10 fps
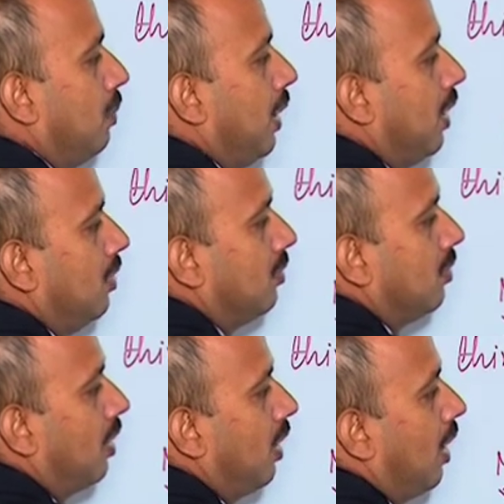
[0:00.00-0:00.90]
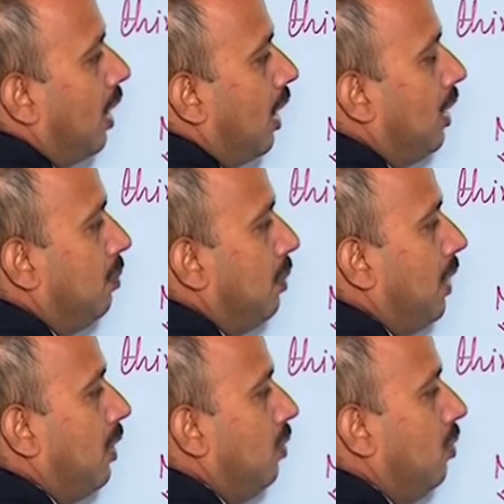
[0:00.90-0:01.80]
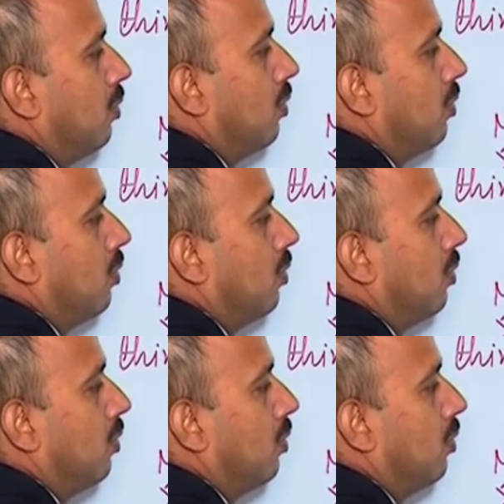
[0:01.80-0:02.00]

plus I P Q.